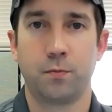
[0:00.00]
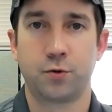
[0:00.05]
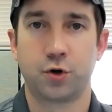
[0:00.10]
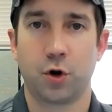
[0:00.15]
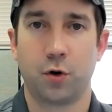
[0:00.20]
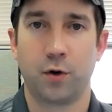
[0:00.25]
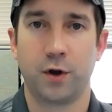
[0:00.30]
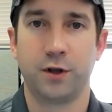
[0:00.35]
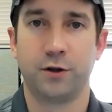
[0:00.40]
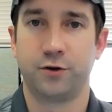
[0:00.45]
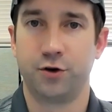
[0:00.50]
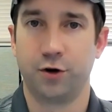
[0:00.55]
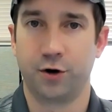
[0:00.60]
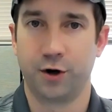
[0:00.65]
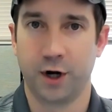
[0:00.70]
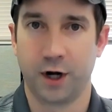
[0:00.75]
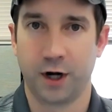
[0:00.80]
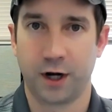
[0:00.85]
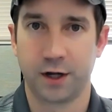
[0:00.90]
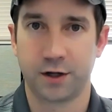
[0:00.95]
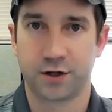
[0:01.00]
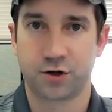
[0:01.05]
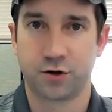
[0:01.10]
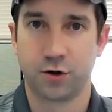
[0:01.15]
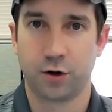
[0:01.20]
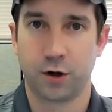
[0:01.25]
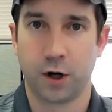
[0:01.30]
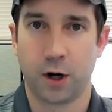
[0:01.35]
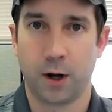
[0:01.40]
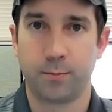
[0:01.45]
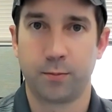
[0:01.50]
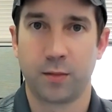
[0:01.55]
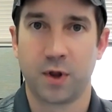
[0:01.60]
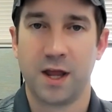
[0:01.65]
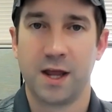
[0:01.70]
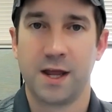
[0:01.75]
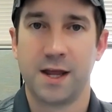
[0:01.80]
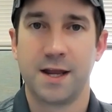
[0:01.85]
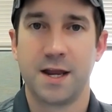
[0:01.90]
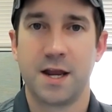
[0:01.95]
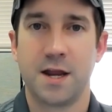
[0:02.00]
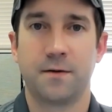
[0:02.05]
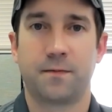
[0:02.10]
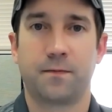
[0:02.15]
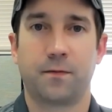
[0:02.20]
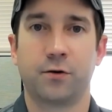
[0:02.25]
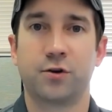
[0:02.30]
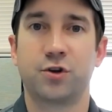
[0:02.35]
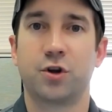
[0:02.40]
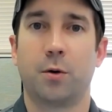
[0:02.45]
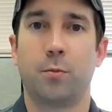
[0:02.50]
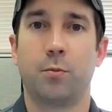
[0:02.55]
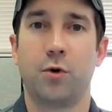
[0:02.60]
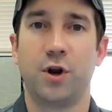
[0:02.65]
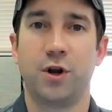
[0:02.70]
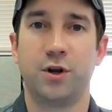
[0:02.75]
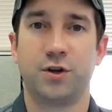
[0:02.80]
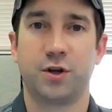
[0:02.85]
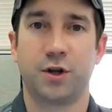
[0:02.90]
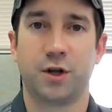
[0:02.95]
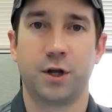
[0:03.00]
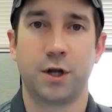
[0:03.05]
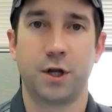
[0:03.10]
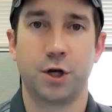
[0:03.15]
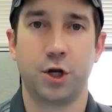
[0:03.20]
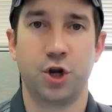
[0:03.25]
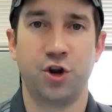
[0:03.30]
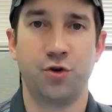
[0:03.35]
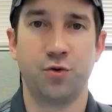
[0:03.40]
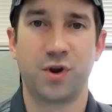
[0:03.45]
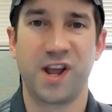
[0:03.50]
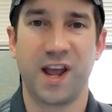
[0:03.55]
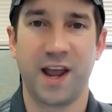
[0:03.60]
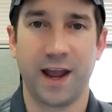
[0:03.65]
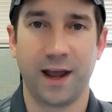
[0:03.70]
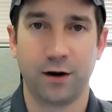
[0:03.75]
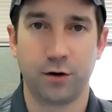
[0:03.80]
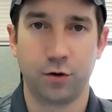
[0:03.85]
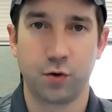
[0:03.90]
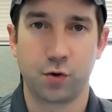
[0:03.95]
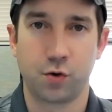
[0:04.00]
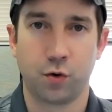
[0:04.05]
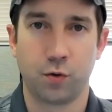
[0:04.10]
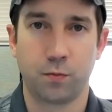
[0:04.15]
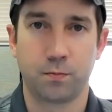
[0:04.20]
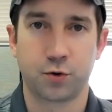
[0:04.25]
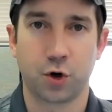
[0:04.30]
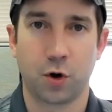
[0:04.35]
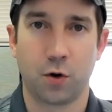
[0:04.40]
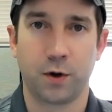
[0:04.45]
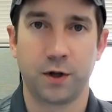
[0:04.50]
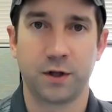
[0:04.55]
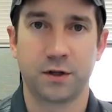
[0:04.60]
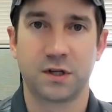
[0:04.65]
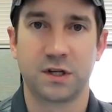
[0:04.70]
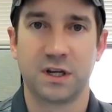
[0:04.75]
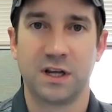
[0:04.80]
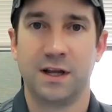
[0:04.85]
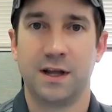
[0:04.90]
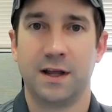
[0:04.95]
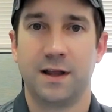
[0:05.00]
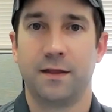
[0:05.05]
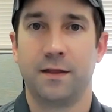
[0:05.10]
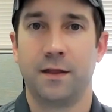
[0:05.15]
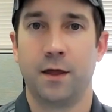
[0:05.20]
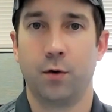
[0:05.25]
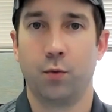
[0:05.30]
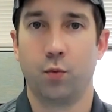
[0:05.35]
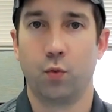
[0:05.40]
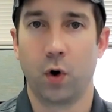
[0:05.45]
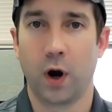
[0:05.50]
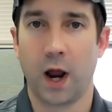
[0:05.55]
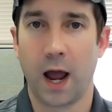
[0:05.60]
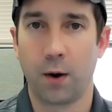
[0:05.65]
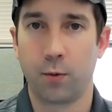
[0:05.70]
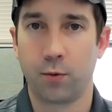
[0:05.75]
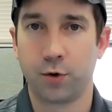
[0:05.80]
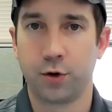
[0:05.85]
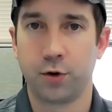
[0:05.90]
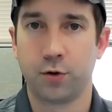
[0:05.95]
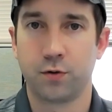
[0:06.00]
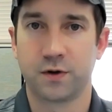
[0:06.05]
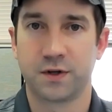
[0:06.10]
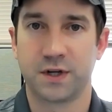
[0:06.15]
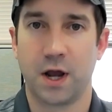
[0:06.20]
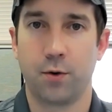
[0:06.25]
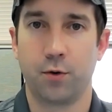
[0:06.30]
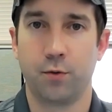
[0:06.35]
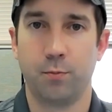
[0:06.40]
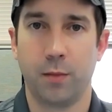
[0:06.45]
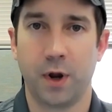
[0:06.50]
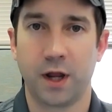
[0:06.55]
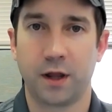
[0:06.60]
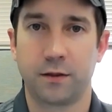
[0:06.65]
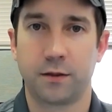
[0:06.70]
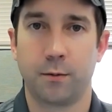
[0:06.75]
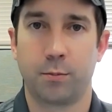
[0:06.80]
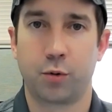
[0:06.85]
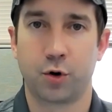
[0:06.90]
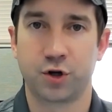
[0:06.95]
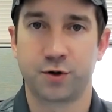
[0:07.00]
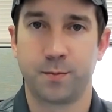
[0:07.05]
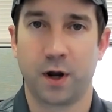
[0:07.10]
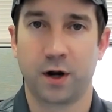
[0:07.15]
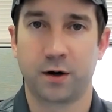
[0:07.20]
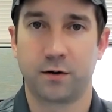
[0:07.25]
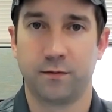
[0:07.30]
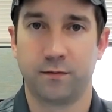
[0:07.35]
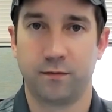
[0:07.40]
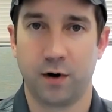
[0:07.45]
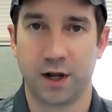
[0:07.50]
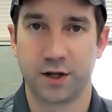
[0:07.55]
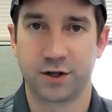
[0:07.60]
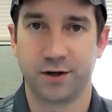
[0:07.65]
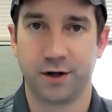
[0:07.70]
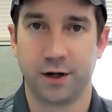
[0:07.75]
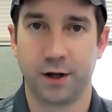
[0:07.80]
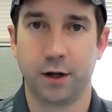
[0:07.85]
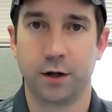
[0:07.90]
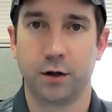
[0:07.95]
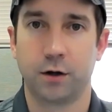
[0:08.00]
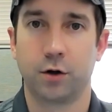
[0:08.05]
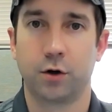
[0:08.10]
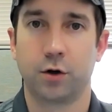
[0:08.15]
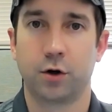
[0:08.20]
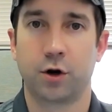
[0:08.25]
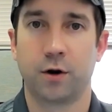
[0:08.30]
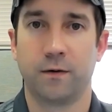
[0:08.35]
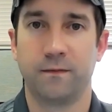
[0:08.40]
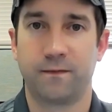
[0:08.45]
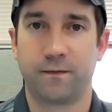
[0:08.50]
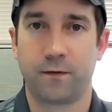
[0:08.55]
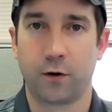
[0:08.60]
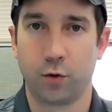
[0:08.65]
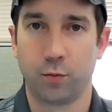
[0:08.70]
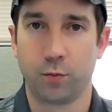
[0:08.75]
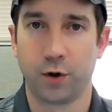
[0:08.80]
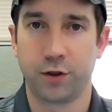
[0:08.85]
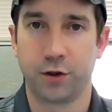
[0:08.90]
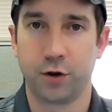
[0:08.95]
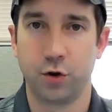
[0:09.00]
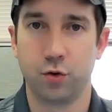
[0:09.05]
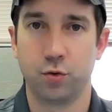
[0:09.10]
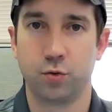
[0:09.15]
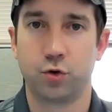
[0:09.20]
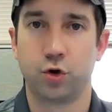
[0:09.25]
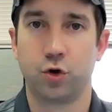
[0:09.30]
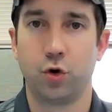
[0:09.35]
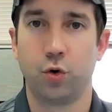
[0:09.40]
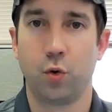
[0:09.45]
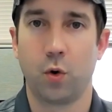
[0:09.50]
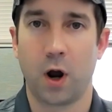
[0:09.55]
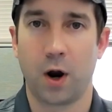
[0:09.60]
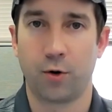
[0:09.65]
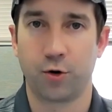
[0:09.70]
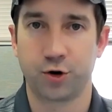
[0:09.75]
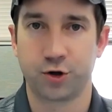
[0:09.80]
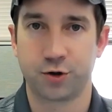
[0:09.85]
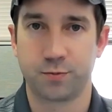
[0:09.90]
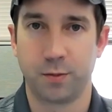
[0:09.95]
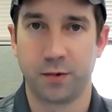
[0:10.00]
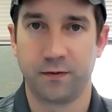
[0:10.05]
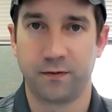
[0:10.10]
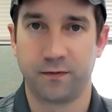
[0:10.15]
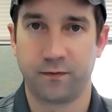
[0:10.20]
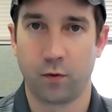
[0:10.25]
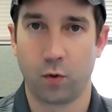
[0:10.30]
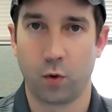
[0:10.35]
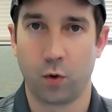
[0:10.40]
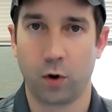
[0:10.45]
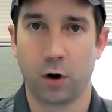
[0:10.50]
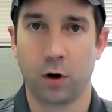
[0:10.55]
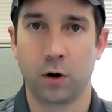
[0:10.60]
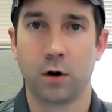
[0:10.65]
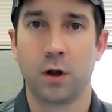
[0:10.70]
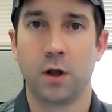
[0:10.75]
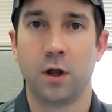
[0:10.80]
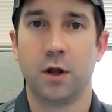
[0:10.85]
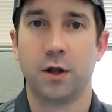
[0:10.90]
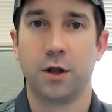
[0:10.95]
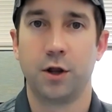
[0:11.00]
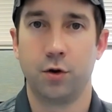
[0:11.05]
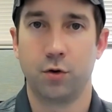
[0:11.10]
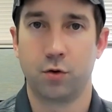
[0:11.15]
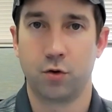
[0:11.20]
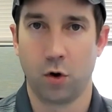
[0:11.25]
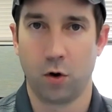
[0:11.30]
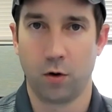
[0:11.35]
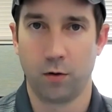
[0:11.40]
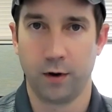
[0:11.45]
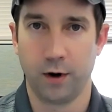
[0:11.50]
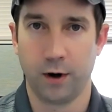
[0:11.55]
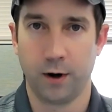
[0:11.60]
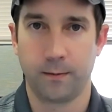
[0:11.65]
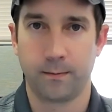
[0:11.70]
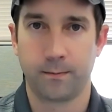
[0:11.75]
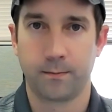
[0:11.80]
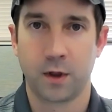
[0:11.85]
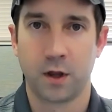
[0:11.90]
showings, you're going to get stood up. If for some reason you can't do group showings, then what I would do is I would make the prospective resident confirm with you 2 hours before you go there.